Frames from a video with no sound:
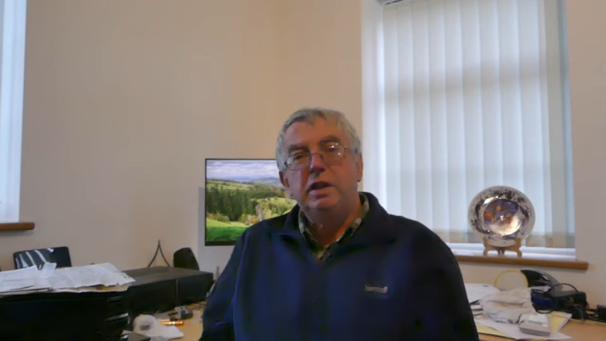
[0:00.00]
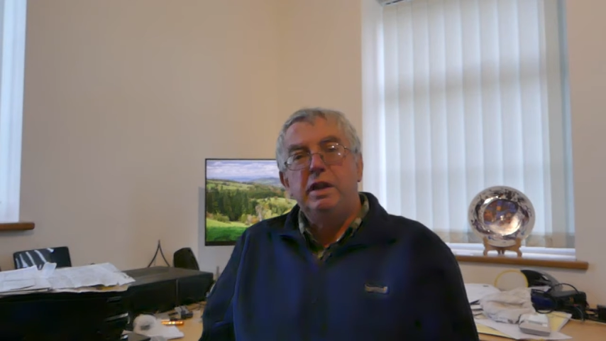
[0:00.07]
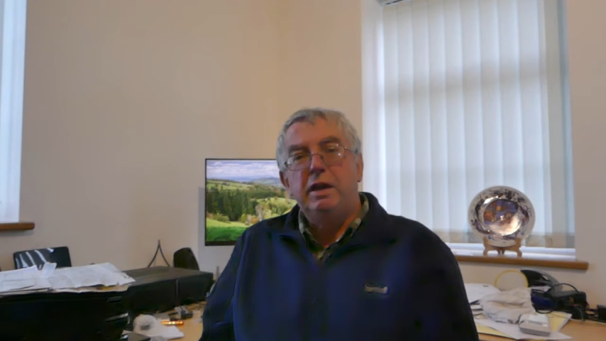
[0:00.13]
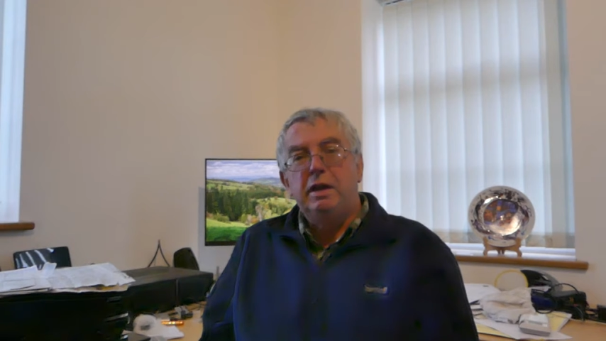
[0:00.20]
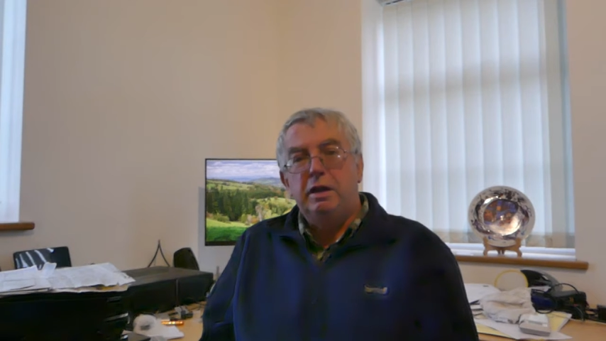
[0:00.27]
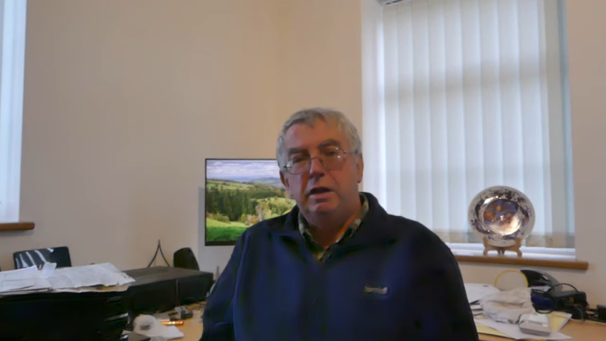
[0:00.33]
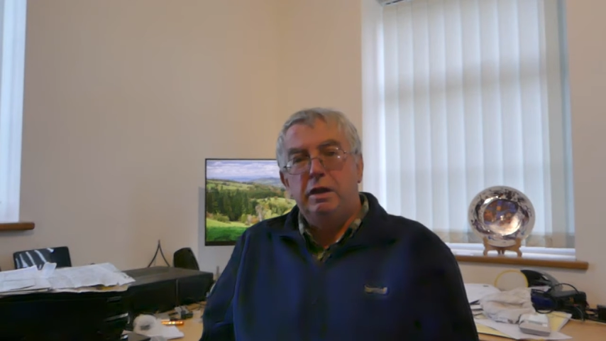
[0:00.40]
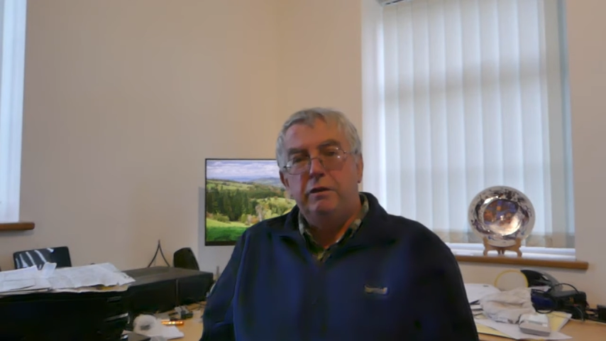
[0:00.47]

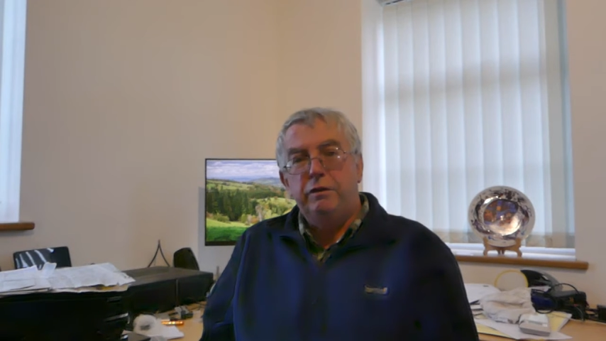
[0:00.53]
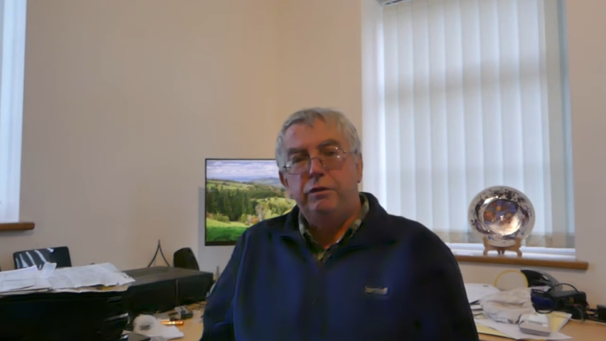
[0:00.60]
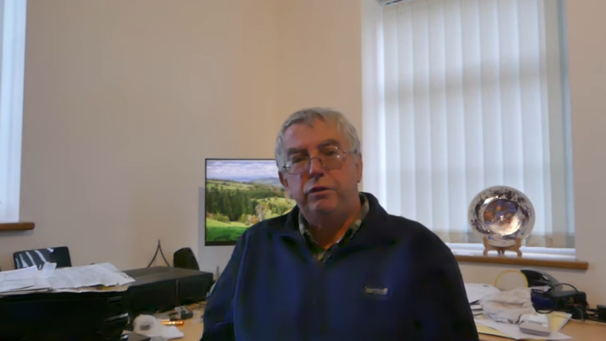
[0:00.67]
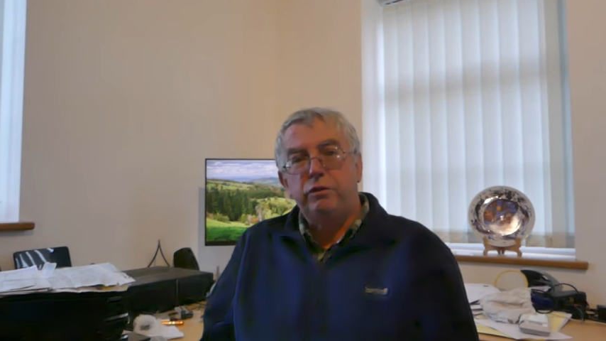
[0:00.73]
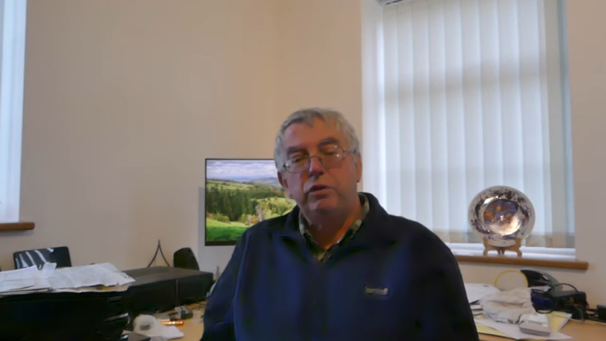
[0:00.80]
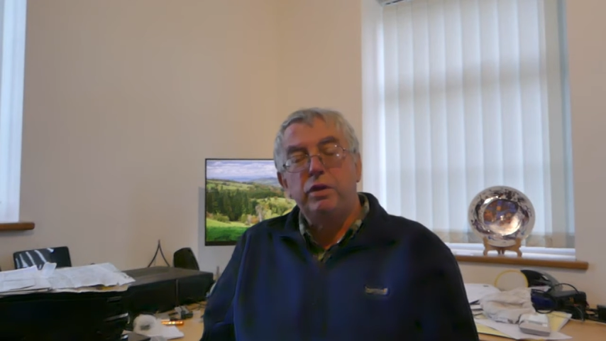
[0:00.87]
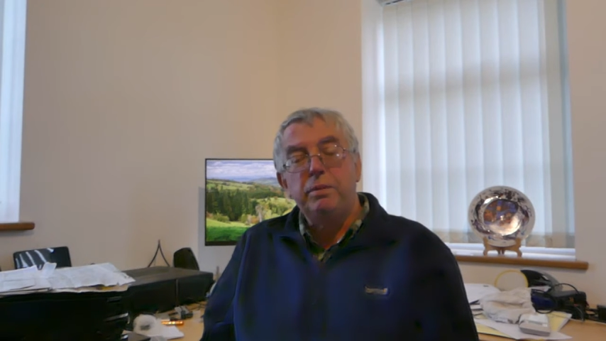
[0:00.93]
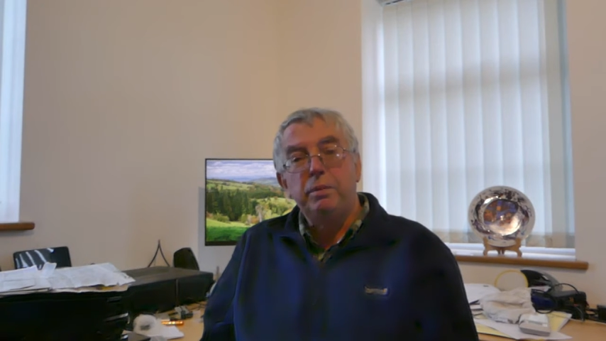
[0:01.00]
have
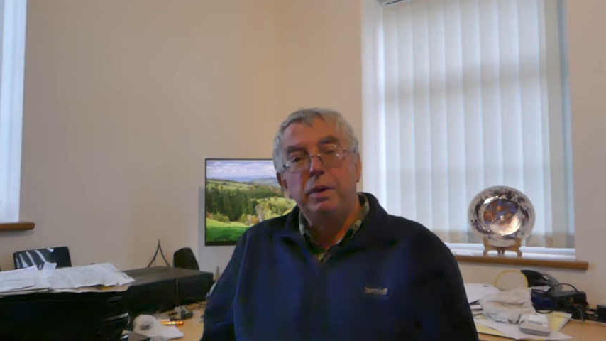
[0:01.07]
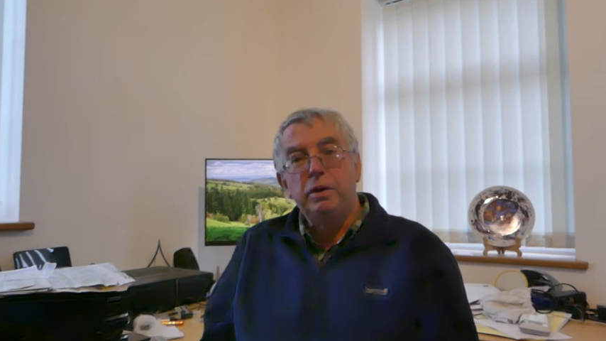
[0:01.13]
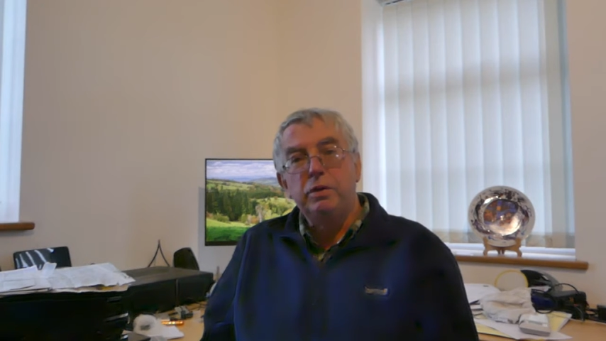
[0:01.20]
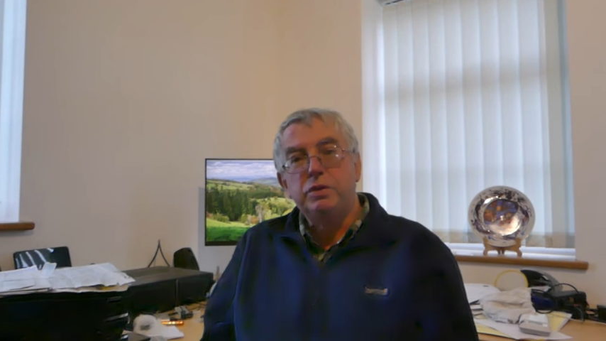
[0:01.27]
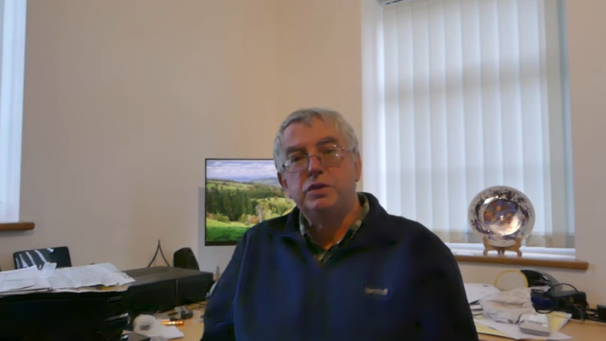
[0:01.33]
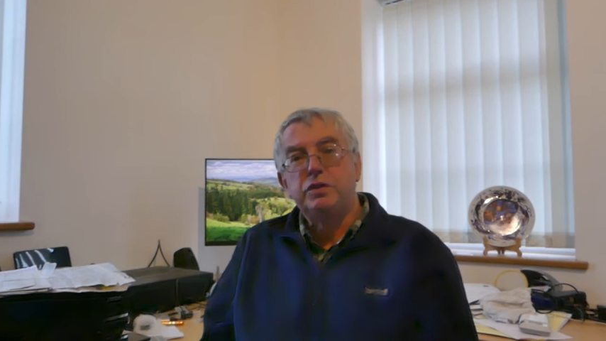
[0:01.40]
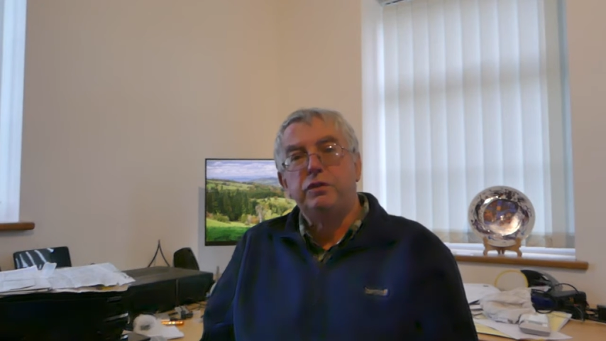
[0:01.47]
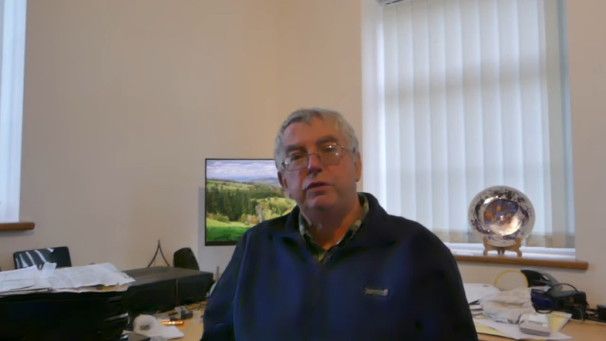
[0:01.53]
three
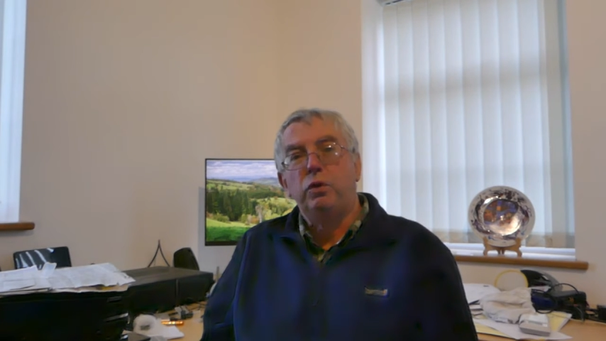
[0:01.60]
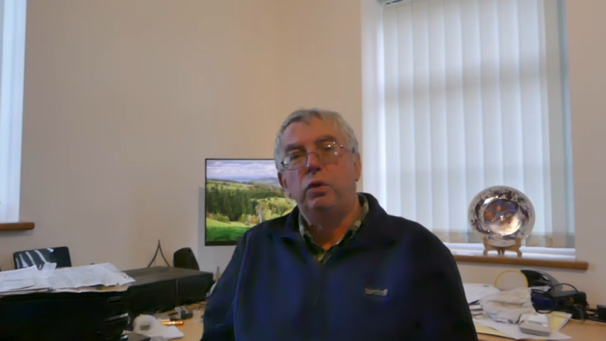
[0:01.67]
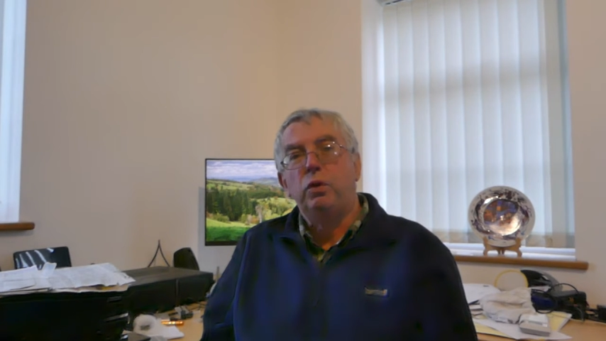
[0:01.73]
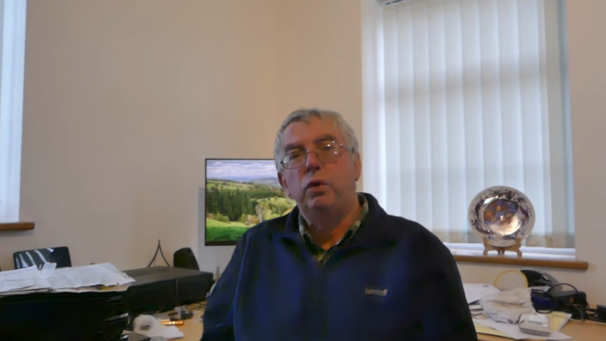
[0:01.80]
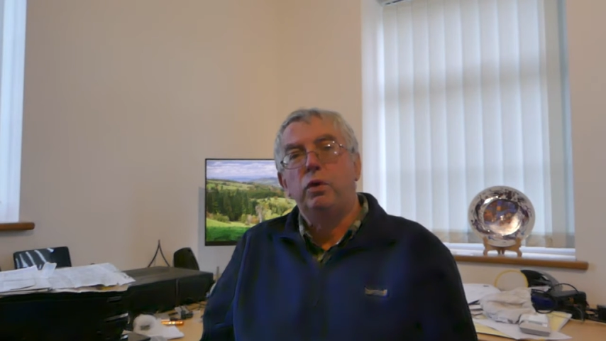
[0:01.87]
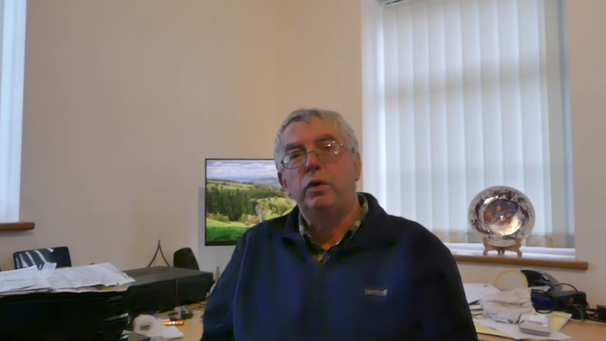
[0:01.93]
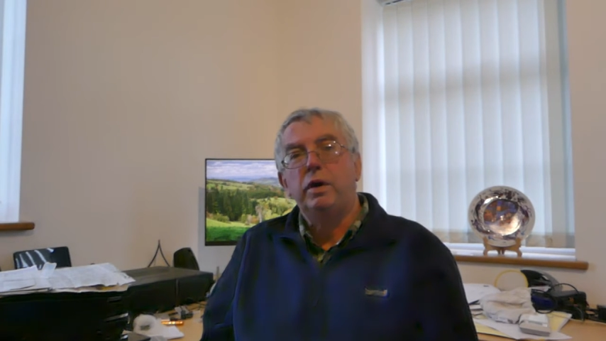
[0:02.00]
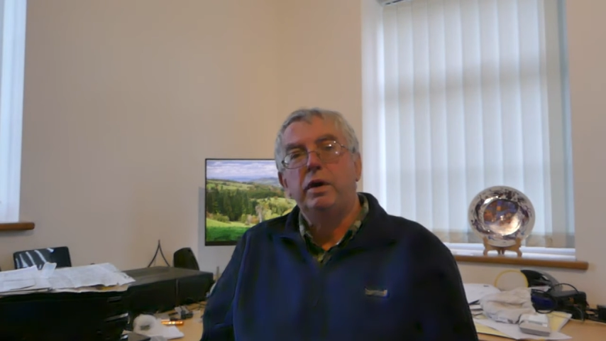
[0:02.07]
modes
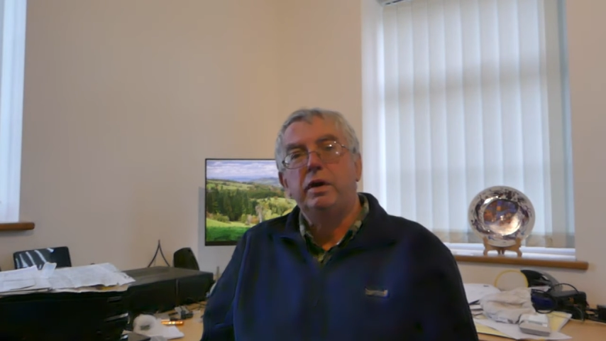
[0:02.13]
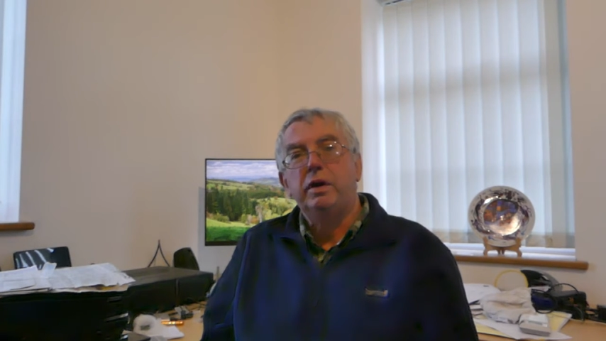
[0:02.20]
for